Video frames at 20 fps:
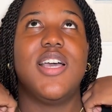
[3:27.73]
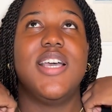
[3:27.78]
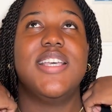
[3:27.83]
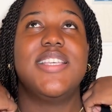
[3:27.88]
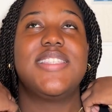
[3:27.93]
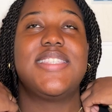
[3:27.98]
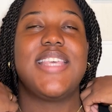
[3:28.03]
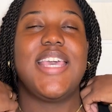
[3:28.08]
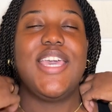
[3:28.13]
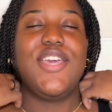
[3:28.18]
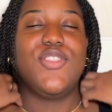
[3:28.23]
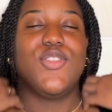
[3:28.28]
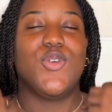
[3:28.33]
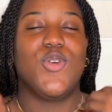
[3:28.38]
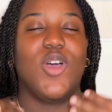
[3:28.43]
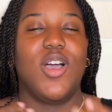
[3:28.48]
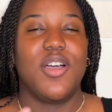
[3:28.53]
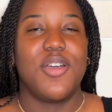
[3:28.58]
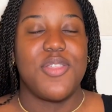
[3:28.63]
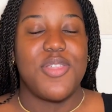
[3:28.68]
saying the
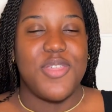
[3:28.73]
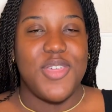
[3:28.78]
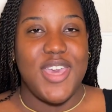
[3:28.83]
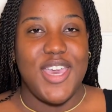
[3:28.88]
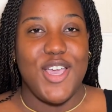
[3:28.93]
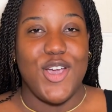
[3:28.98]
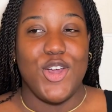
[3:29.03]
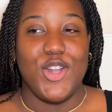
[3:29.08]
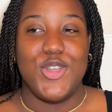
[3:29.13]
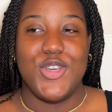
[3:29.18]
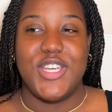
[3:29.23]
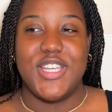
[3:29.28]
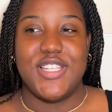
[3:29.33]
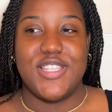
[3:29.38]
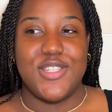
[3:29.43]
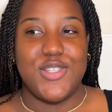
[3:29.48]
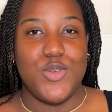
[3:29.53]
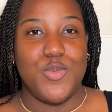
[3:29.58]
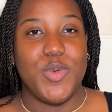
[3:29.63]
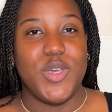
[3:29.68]
wrong thing or looking
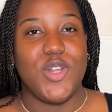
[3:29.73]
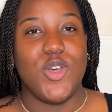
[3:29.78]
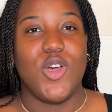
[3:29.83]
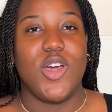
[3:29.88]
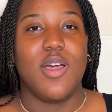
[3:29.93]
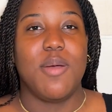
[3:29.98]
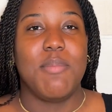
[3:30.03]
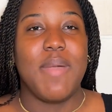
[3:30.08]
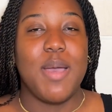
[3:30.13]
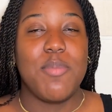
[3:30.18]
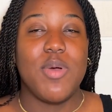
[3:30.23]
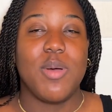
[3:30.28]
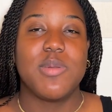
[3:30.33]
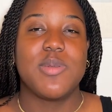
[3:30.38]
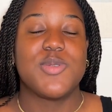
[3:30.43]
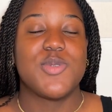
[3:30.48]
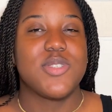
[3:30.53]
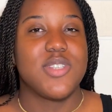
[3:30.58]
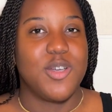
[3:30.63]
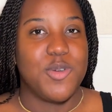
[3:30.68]
stupid, or my
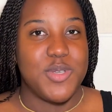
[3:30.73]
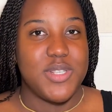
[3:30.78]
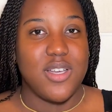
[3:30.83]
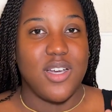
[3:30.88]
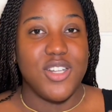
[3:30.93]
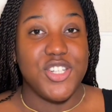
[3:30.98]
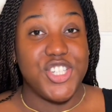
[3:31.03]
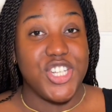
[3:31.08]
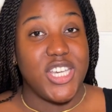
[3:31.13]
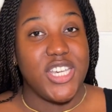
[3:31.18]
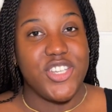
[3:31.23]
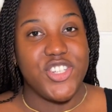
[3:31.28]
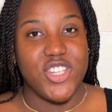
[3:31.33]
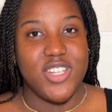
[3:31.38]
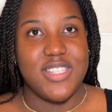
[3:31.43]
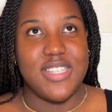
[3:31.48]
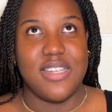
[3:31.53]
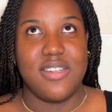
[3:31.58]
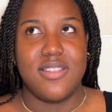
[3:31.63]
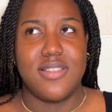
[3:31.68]
problems was always
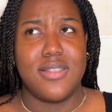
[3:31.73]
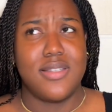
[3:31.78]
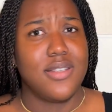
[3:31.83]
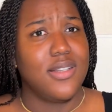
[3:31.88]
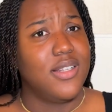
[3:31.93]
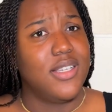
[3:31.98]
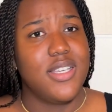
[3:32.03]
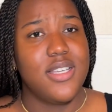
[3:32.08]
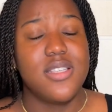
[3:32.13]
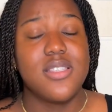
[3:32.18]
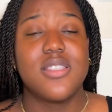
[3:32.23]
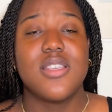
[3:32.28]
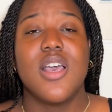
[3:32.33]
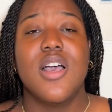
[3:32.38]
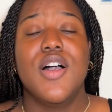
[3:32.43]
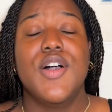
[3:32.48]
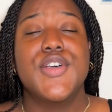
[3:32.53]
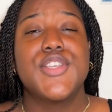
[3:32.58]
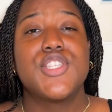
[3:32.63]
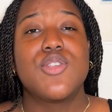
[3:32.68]
conjugations, and it still is.
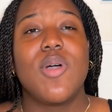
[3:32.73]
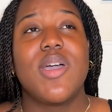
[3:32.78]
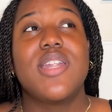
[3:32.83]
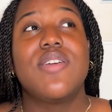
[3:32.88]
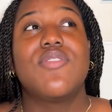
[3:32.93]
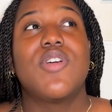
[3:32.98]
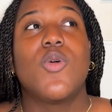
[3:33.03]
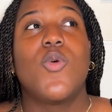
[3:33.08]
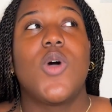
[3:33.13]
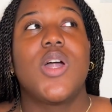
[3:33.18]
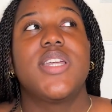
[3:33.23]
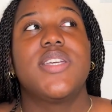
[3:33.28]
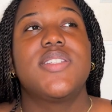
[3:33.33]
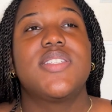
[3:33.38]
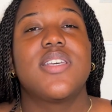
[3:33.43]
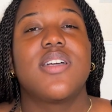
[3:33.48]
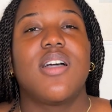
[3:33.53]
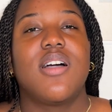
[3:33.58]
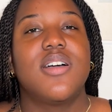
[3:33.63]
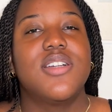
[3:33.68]
So I never wanted
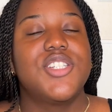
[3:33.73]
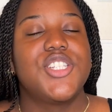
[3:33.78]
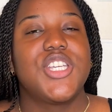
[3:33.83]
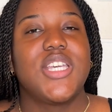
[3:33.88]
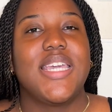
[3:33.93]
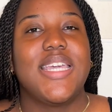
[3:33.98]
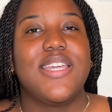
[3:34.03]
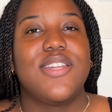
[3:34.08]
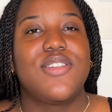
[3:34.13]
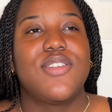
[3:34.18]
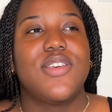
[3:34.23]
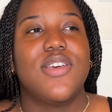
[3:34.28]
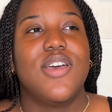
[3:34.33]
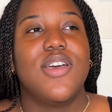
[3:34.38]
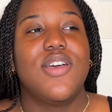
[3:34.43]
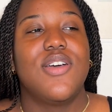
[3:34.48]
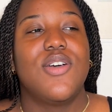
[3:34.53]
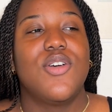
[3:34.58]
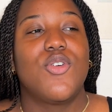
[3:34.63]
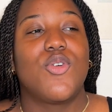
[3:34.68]
to conjugate
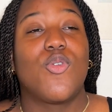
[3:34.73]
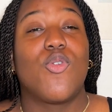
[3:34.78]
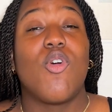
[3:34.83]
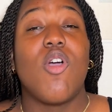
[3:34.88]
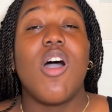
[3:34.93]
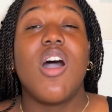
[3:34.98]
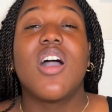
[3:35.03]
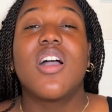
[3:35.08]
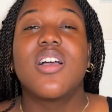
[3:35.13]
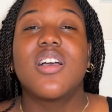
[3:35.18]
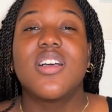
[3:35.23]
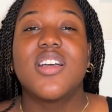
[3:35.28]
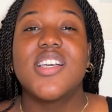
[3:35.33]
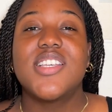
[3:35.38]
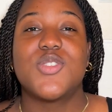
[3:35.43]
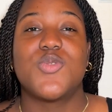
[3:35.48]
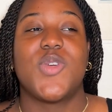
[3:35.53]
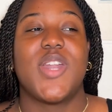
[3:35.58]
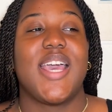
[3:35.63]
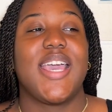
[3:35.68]
wrong,
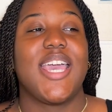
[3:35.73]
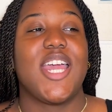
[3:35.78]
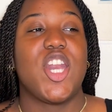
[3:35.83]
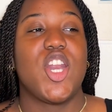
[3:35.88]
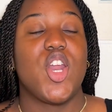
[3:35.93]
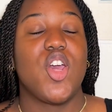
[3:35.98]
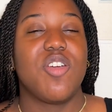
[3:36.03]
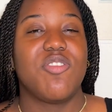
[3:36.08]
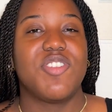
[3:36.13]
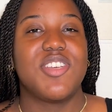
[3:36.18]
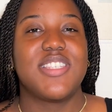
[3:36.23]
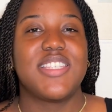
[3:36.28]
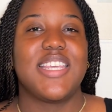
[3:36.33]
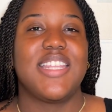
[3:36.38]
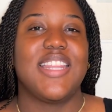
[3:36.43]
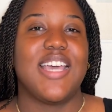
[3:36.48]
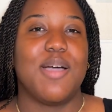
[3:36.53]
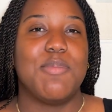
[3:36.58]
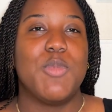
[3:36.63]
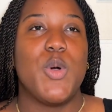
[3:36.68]
because when I get nervous in
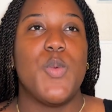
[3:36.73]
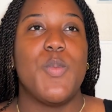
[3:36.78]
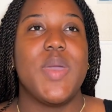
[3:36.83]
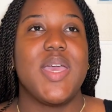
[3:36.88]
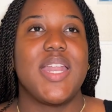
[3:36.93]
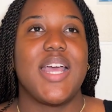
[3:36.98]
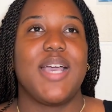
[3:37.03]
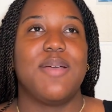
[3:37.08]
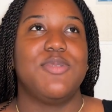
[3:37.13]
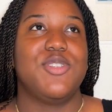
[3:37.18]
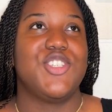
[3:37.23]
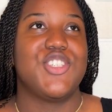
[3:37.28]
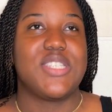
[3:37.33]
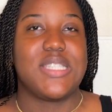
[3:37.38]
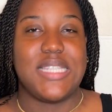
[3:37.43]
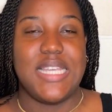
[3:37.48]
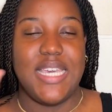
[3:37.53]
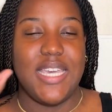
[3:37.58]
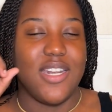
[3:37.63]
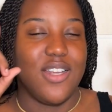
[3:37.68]
that moment, I'm just
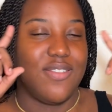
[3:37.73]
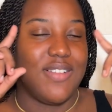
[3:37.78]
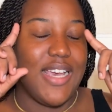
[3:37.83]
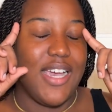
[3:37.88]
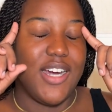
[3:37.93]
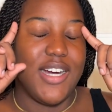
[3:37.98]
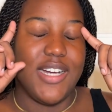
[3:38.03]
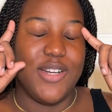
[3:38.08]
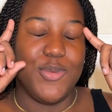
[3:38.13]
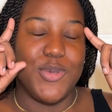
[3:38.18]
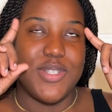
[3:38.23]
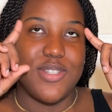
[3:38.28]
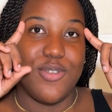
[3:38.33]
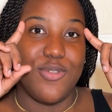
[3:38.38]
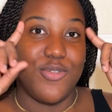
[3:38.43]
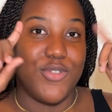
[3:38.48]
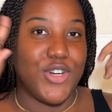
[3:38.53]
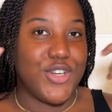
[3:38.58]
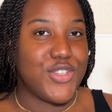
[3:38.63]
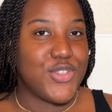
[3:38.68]
thinking of like, all right, what's the
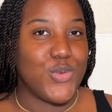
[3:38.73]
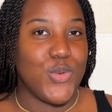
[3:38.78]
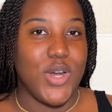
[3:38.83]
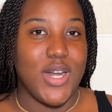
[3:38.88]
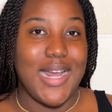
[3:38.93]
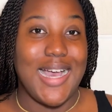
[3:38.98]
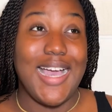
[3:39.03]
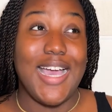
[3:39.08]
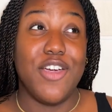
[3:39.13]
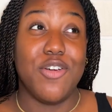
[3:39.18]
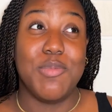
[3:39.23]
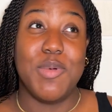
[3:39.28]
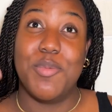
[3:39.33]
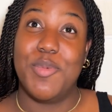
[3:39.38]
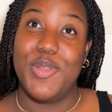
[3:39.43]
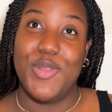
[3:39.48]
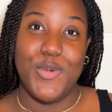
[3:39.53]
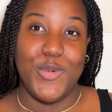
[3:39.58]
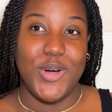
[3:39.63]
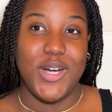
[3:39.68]
first word? I remember
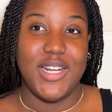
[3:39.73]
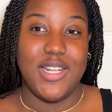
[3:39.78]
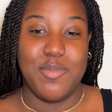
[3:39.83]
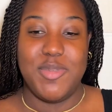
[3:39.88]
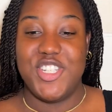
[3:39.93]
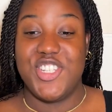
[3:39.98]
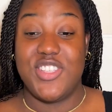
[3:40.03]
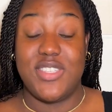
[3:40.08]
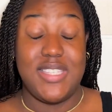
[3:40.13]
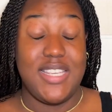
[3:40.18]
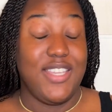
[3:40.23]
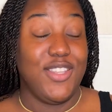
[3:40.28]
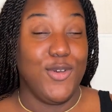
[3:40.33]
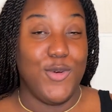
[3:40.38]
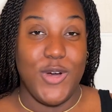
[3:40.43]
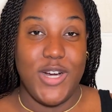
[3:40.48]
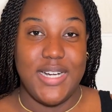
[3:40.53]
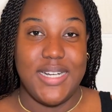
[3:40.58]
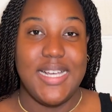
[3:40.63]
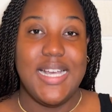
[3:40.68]
the word, let me just say the
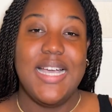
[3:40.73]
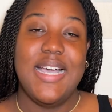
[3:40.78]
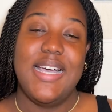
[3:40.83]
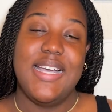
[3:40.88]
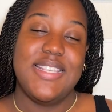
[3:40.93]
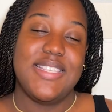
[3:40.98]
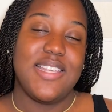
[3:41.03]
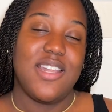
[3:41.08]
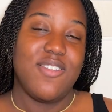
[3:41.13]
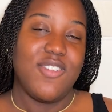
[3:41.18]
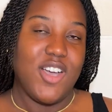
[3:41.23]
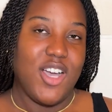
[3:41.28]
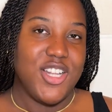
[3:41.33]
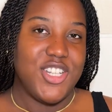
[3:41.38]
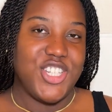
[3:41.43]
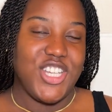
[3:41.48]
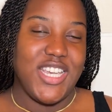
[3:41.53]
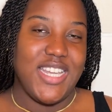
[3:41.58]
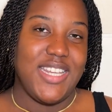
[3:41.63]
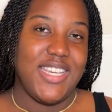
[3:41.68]
word instead of
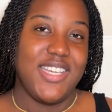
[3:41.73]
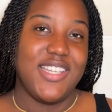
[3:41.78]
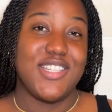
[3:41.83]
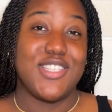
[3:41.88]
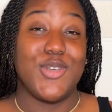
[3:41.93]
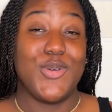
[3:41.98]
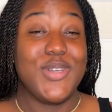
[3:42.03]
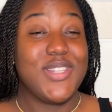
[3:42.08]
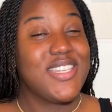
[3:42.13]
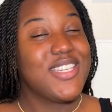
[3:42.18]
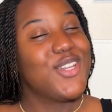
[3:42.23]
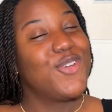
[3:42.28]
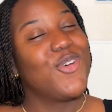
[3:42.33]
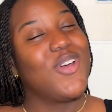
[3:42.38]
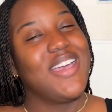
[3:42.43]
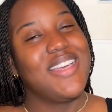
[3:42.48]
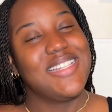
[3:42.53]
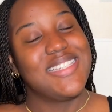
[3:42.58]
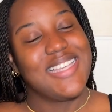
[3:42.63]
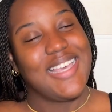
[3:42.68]
conjugating it so it's in the
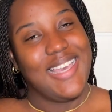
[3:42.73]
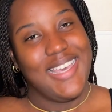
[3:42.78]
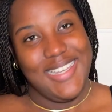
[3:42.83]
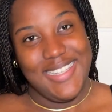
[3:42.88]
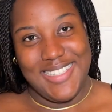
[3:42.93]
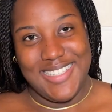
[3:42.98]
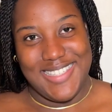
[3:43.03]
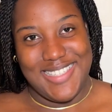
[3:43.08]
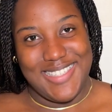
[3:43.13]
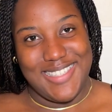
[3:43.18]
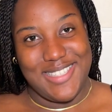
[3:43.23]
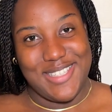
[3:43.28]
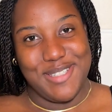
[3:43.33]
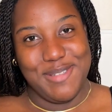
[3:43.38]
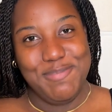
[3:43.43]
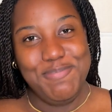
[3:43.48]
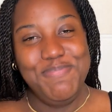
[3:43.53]
right tense.